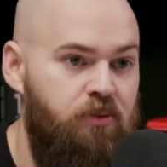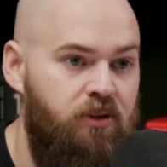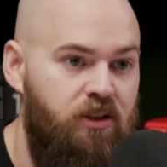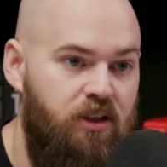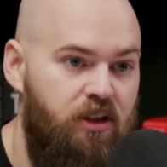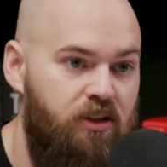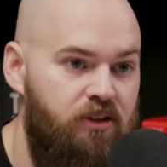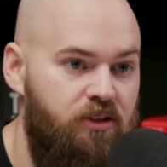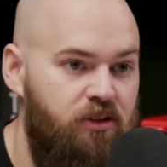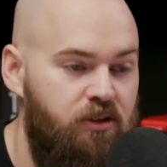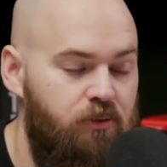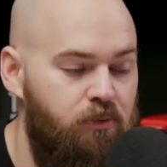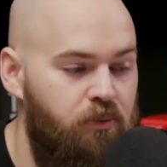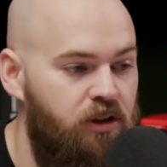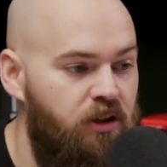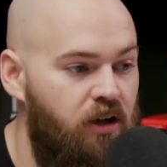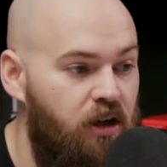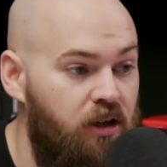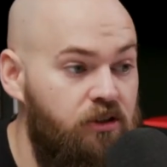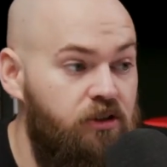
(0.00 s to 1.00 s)
because
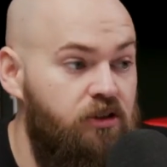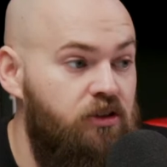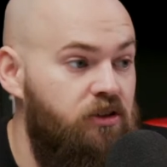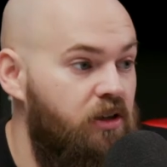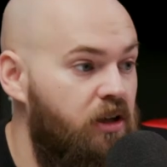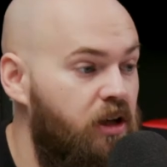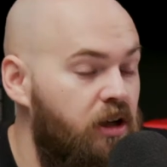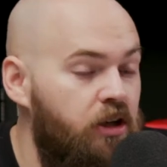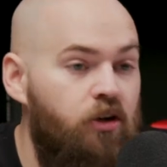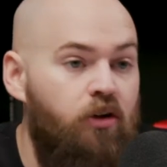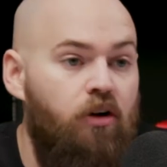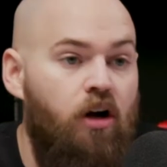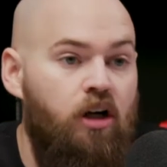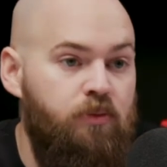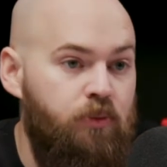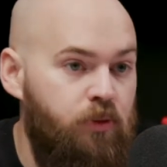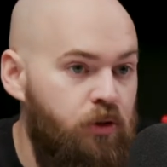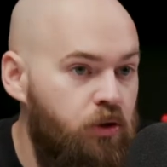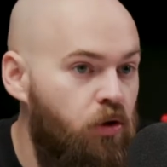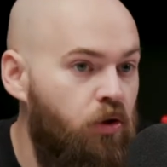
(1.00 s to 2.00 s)
you're an
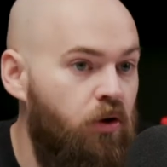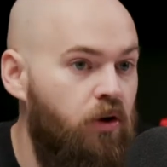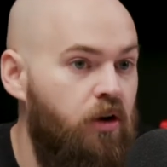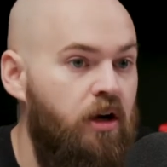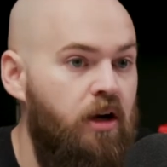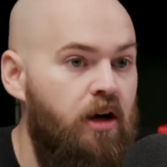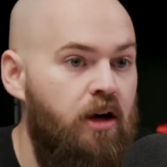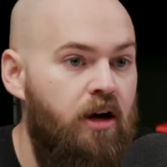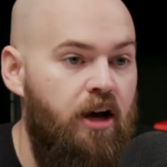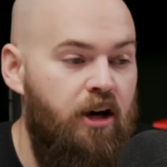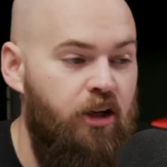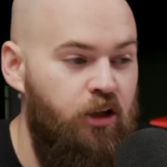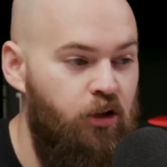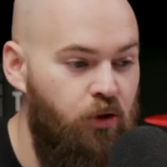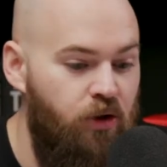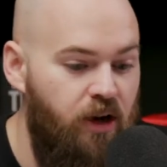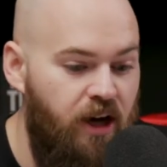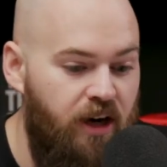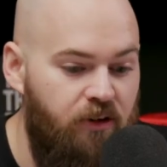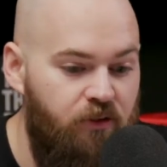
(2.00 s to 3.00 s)
entrepreneur. And
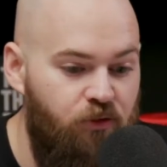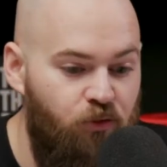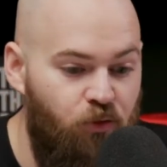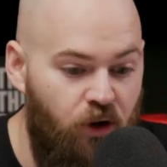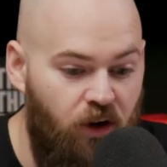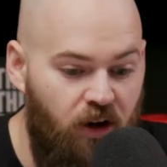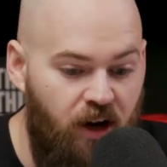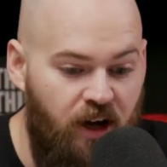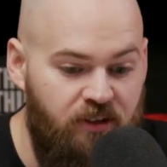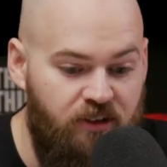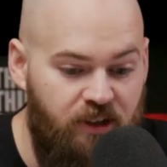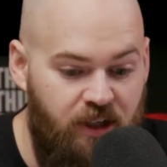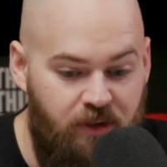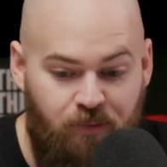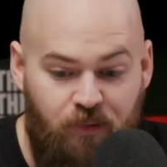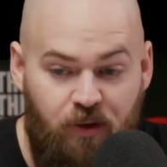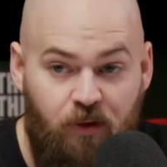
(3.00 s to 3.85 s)
you got to realize that